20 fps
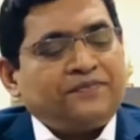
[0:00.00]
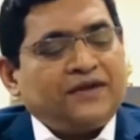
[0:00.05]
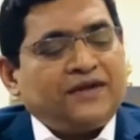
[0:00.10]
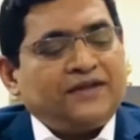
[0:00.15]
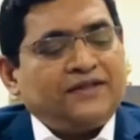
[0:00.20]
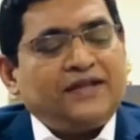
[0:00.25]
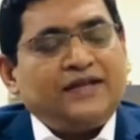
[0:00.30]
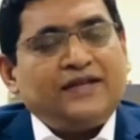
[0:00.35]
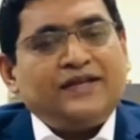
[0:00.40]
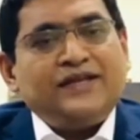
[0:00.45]

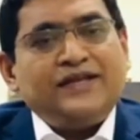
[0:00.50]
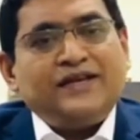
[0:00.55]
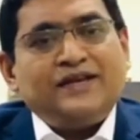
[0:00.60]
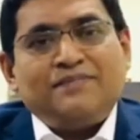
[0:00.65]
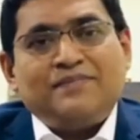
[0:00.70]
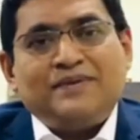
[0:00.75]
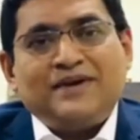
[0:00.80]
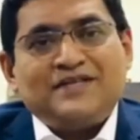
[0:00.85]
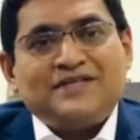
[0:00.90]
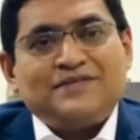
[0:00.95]
the knee
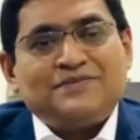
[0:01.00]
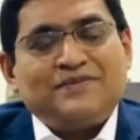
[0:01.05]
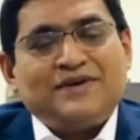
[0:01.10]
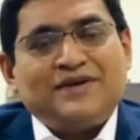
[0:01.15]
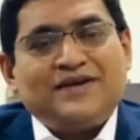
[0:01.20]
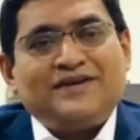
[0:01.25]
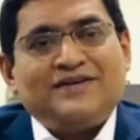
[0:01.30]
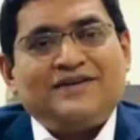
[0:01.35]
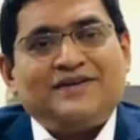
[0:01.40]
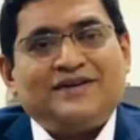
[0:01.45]

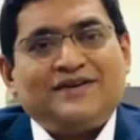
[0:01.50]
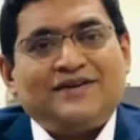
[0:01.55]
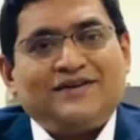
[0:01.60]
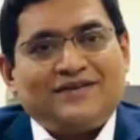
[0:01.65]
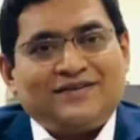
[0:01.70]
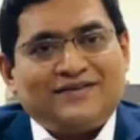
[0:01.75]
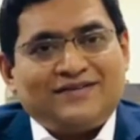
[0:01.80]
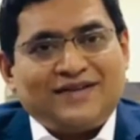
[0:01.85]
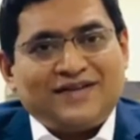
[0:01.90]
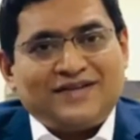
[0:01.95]
replacement,
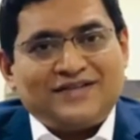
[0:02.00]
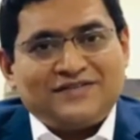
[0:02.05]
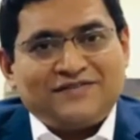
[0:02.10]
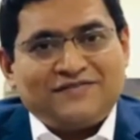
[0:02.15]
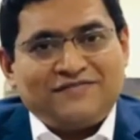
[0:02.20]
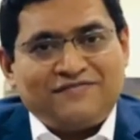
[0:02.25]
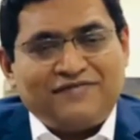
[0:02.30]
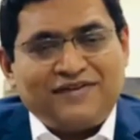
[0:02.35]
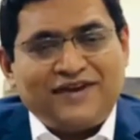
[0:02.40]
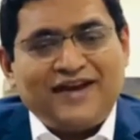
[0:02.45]
that is a
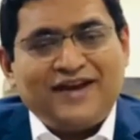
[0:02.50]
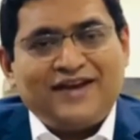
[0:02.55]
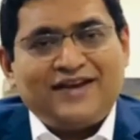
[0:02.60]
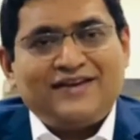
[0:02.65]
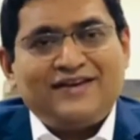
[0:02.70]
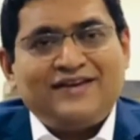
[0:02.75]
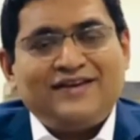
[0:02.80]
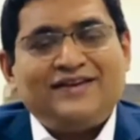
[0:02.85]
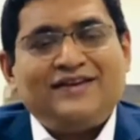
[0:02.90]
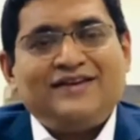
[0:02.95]
fake
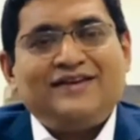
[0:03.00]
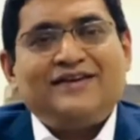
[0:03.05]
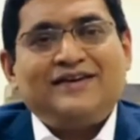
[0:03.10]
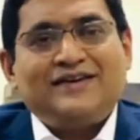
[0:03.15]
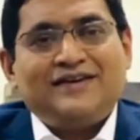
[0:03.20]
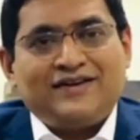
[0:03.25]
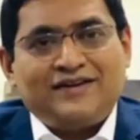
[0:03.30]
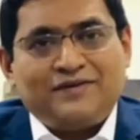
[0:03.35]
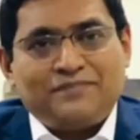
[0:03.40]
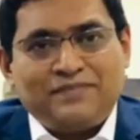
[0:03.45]
knee,
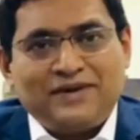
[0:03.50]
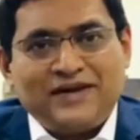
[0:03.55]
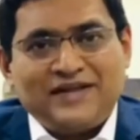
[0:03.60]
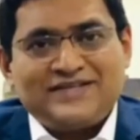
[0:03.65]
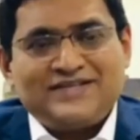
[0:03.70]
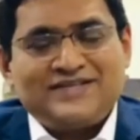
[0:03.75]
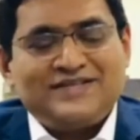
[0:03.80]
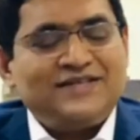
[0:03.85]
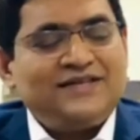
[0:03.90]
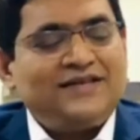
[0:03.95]

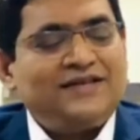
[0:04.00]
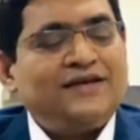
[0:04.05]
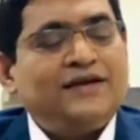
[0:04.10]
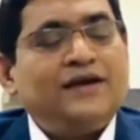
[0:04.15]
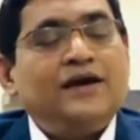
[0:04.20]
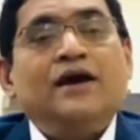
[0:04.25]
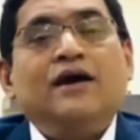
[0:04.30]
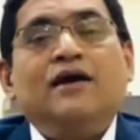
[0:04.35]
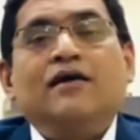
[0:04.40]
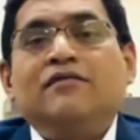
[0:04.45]
replaced knee,
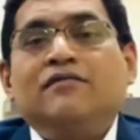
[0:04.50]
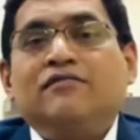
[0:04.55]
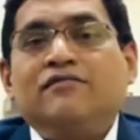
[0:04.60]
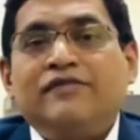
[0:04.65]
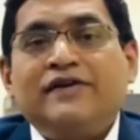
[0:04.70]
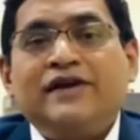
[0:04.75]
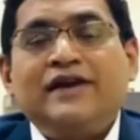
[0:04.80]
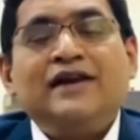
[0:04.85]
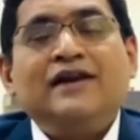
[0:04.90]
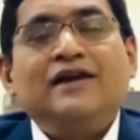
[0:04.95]

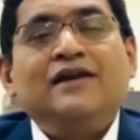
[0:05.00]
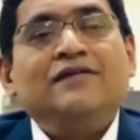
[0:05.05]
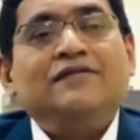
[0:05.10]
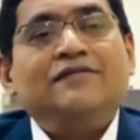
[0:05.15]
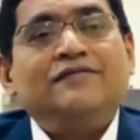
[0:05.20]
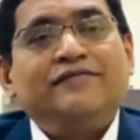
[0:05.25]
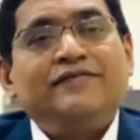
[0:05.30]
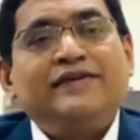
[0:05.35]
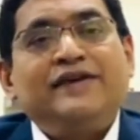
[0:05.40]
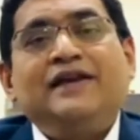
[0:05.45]
will
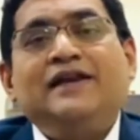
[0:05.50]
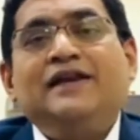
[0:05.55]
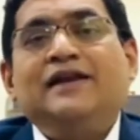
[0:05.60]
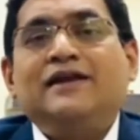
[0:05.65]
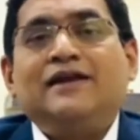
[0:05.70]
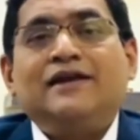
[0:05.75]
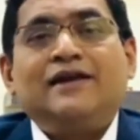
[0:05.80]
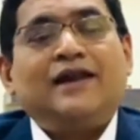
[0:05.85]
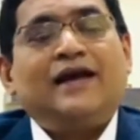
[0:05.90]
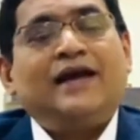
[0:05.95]
feel
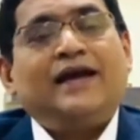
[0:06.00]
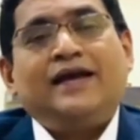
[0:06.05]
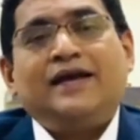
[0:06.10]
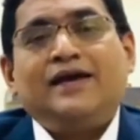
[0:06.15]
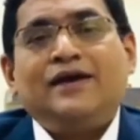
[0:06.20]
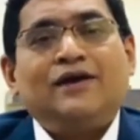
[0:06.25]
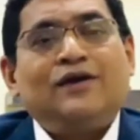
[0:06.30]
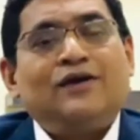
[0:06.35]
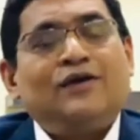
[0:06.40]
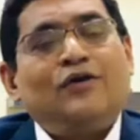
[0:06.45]
like
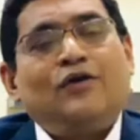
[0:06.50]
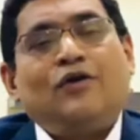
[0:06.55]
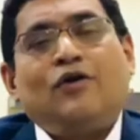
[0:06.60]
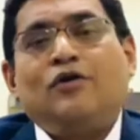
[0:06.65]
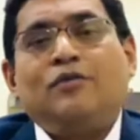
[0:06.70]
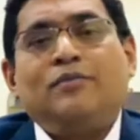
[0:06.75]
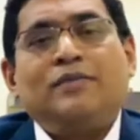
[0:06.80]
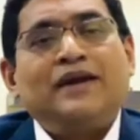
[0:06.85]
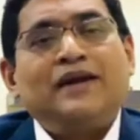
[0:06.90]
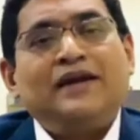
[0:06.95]

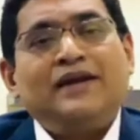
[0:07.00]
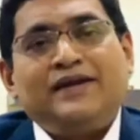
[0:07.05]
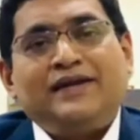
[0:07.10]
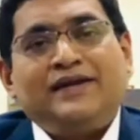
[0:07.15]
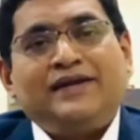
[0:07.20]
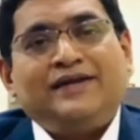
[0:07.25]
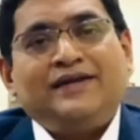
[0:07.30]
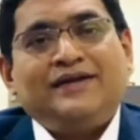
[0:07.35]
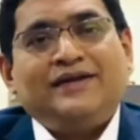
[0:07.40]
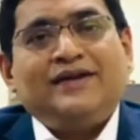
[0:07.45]
normal knee.